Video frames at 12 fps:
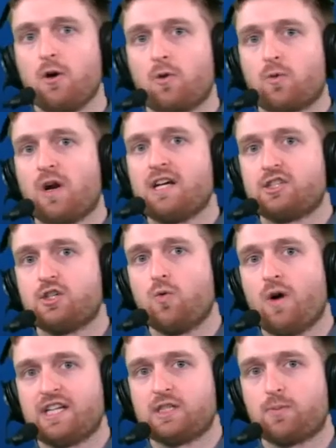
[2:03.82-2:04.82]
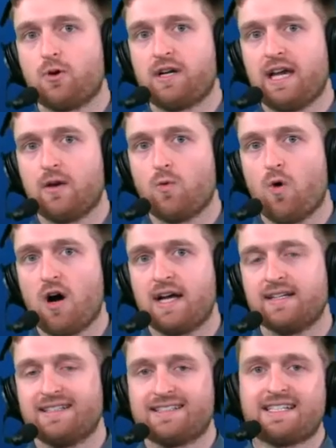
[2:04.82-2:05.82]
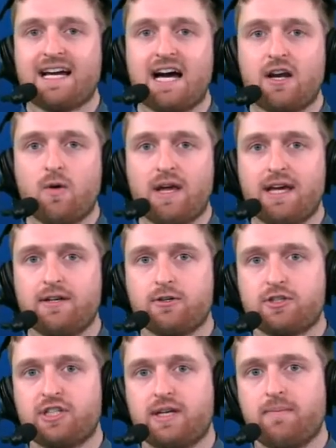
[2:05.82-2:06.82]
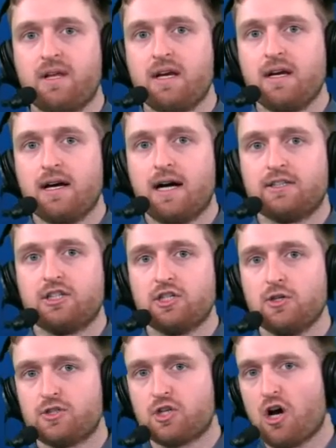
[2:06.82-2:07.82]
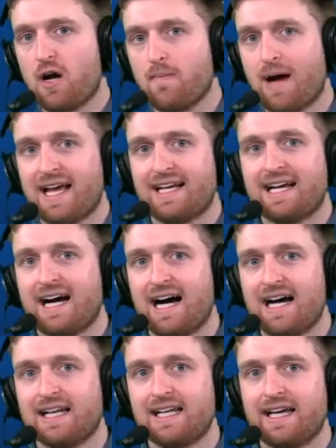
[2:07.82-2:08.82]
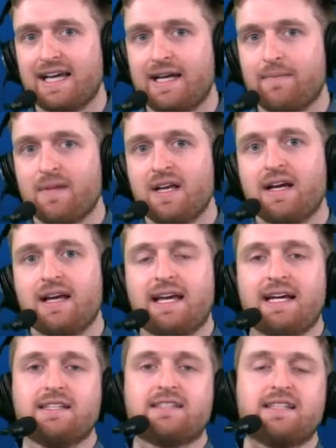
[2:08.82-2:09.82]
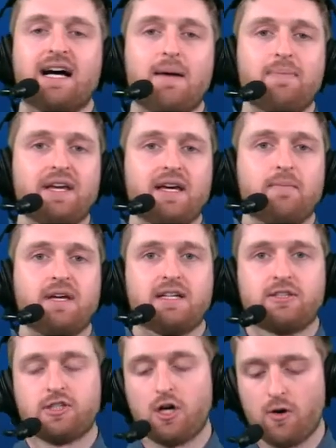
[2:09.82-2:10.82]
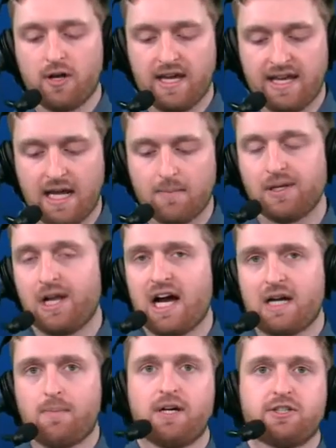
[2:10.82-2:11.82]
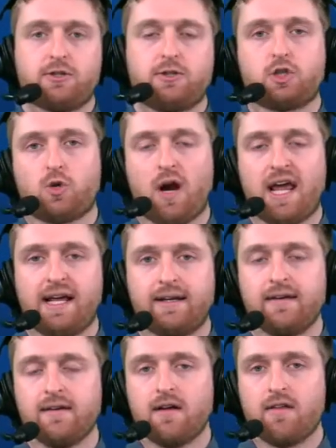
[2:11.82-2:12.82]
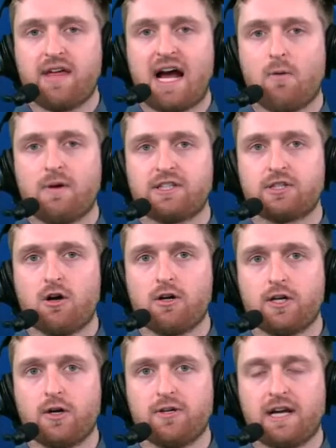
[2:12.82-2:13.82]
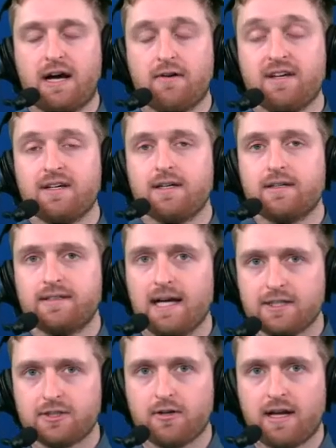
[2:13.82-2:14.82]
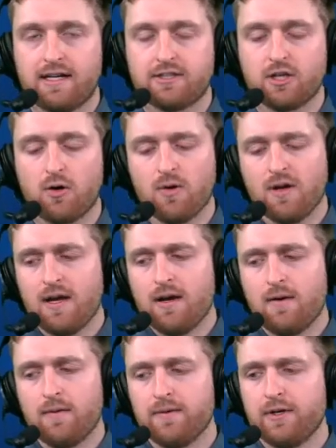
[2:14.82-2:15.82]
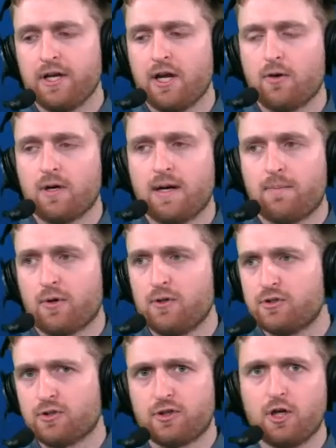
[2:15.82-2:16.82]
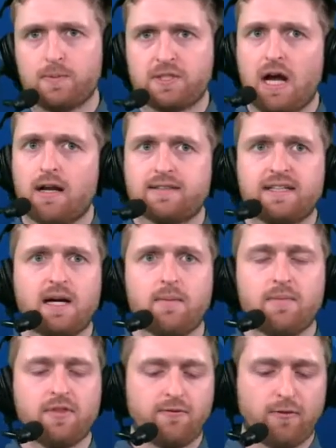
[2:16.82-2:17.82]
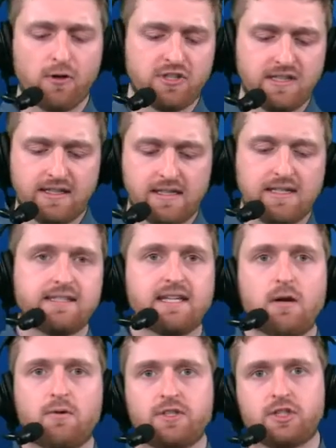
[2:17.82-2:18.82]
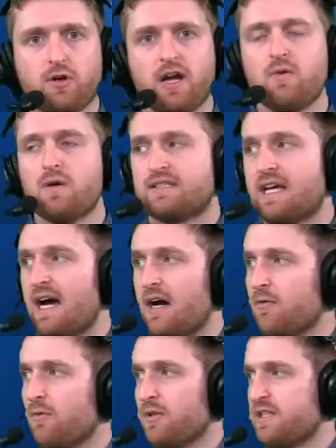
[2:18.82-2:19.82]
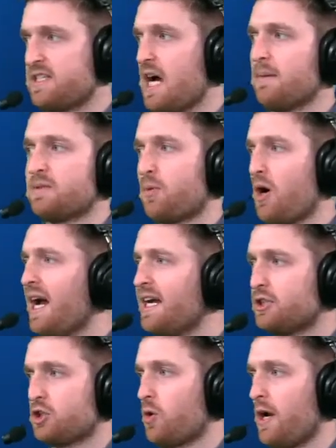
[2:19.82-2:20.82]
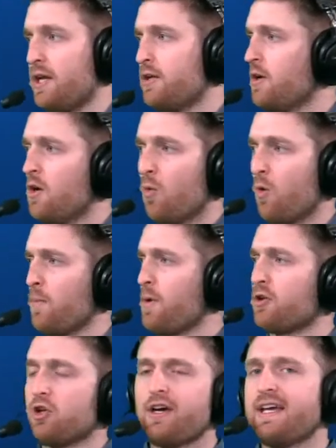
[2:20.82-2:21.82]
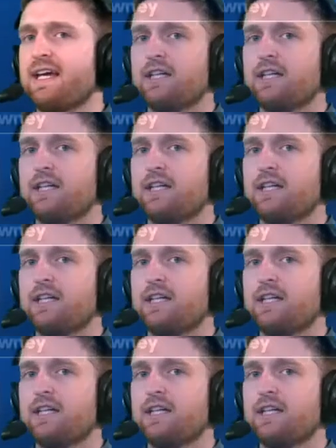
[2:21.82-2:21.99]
Russell Westbrook and Juan Toscano-Anderson to Utah. Mike Conley ends up in Minnesota in a blockbuster trade that we saw go down yesterday. So, you know, producer Coop, shout out to him. The first thing that he said when this trade went down with the Thomas Bryant trade, we're both looking at